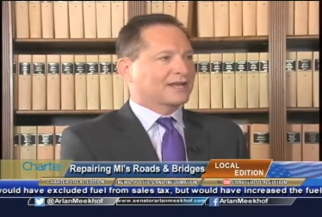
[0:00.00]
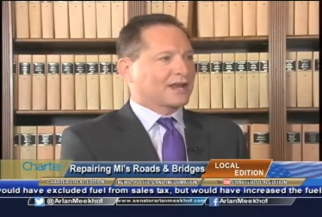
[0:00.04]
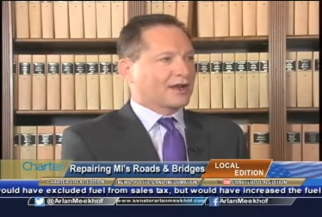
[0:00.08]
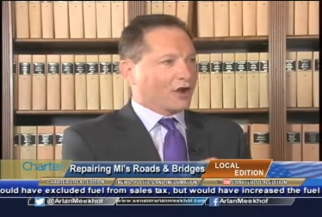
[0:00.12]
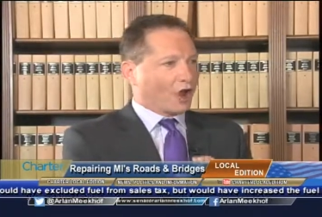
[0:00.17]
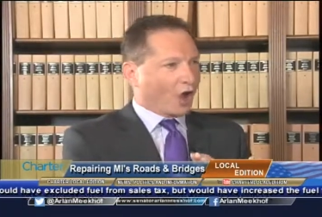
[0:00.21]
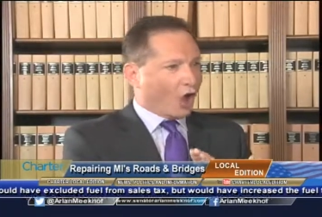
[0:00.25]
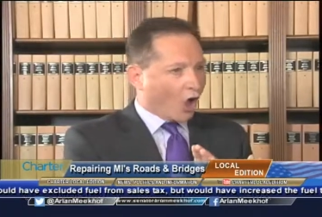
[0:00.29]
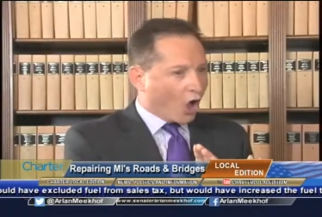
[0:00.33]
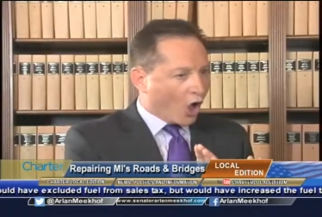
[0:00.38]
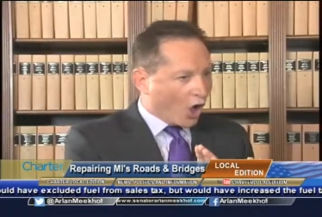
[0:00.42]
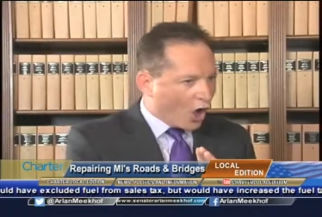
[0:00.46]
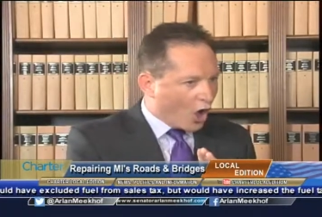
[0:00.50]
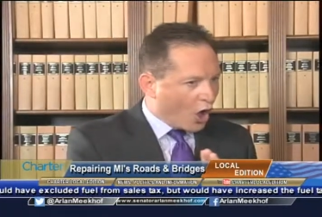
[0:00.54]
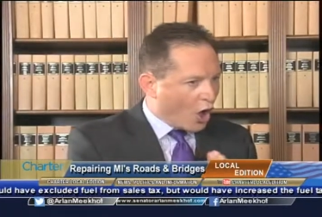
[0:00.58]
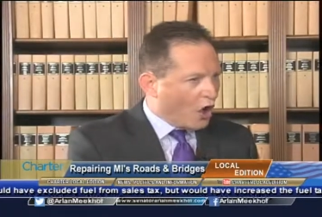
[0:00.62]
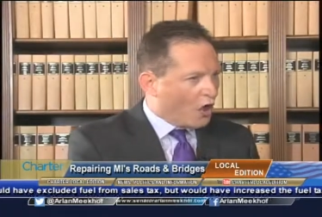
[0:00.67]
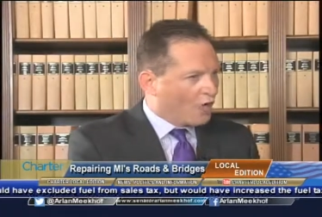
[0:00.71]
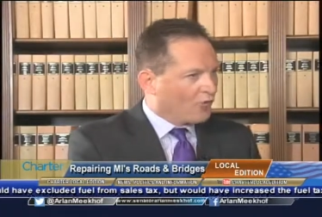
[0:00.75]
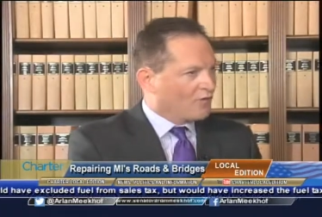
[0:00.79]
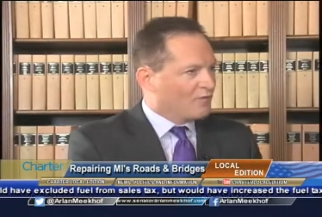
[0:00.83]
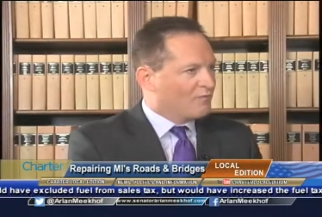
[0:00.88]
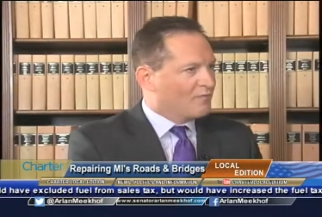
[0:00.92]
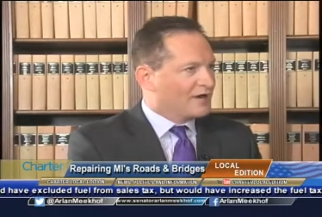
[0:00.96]
and
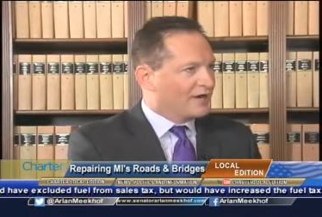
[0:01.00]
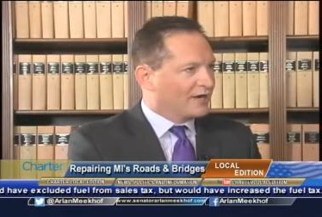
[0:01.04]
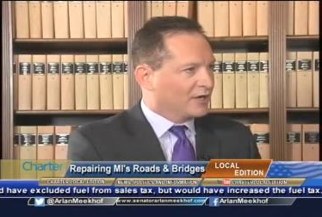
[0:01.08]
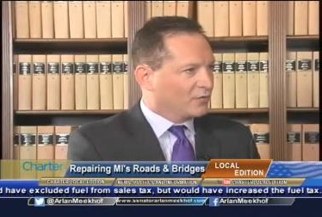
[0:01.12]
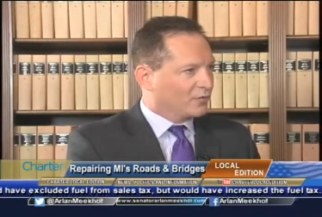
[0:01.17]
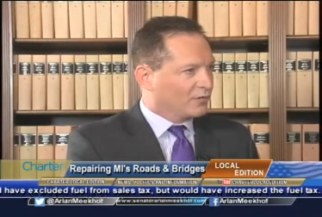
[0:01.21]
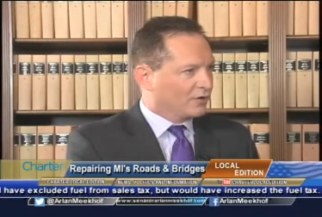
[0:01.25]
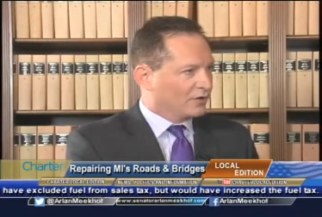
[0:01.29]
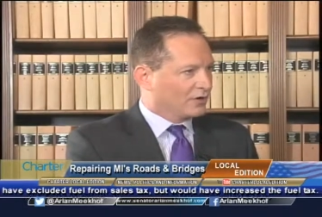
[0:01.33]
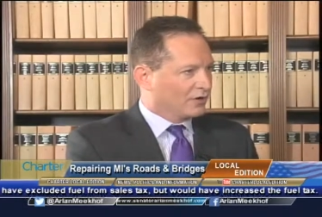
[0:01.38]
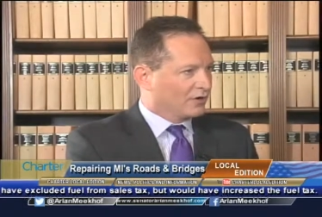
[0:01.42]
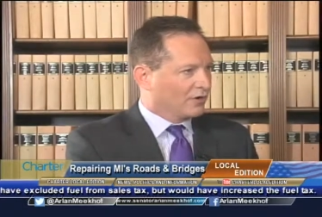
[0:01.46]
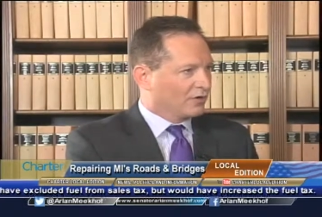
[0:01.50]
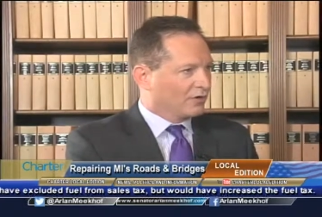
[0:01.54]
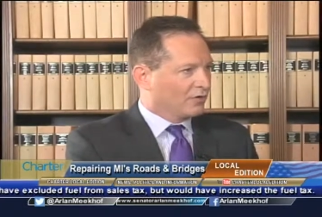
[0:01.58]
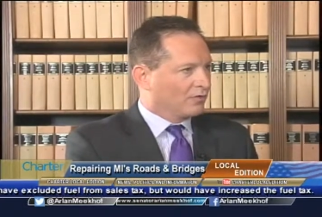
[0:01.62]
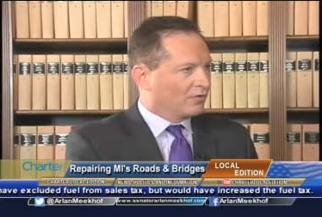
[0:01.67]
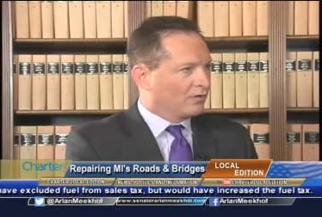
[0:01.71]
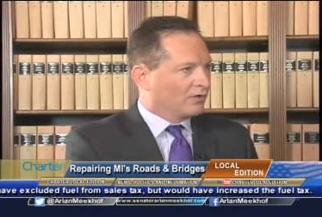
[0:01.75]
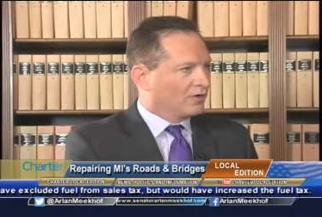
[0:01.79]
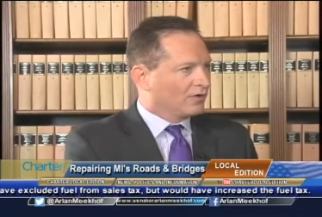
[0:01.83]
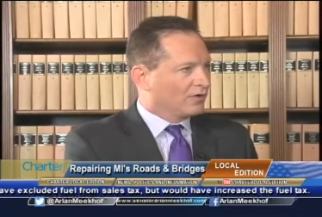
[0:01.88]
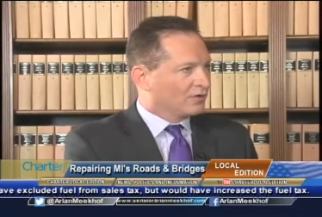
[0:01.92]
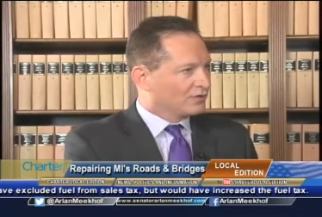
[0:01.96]
all the money would
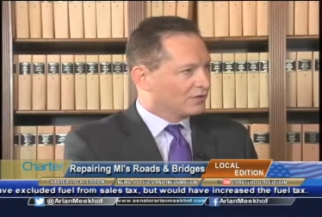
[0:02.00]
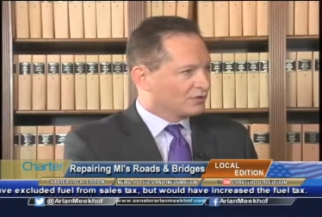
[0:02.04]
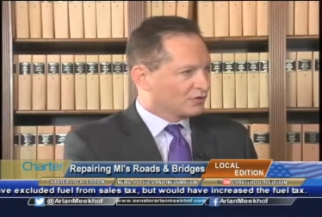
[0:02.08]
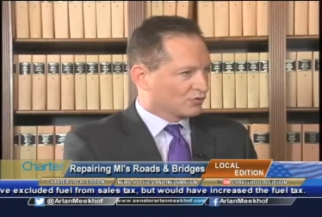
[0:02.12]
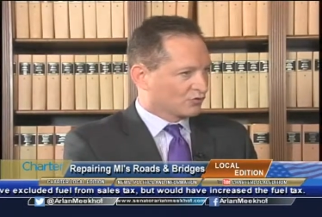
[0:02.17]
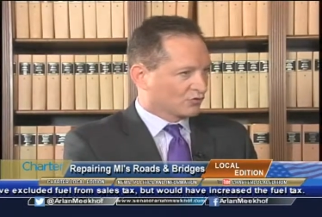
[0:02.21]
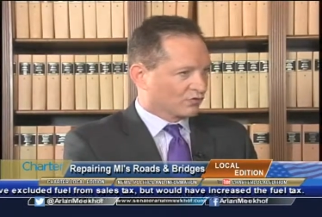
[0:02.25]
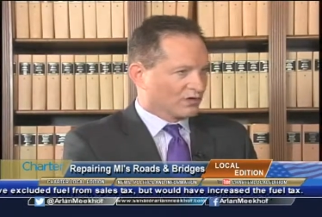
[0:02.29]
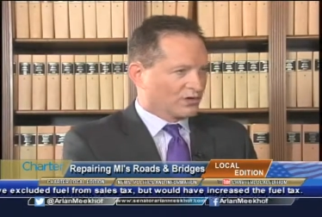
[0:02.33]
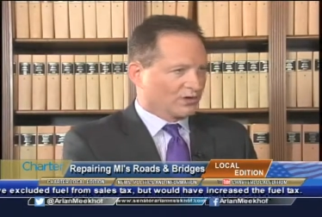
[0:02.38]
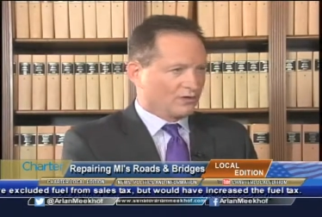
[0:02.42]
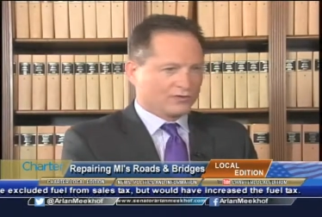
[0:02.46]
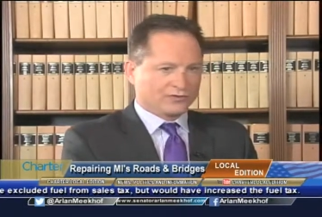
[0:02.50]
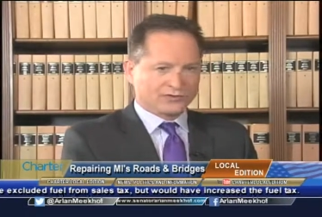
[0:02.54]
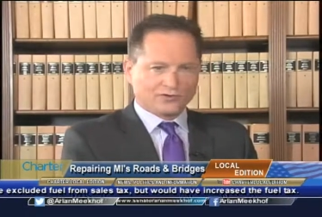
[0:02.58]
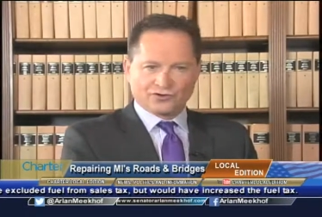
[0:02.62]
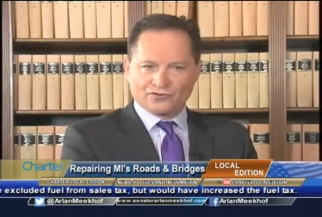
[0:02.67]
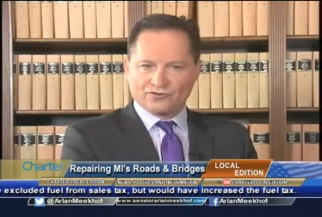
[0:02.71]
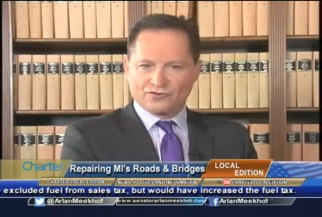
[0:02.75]
go to roads,